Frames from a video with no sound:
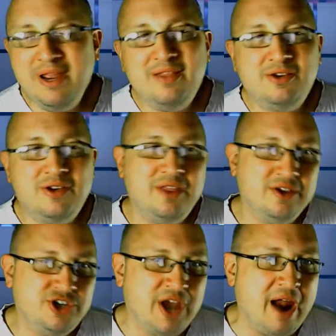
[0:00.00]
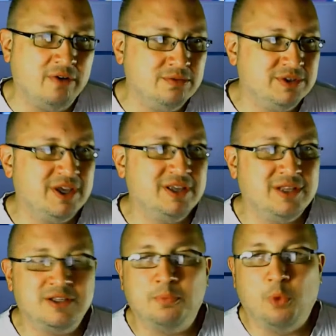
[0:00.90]
in the chat room says they
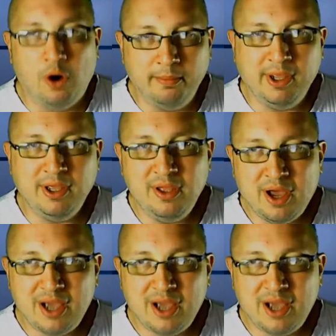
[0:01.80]
support me,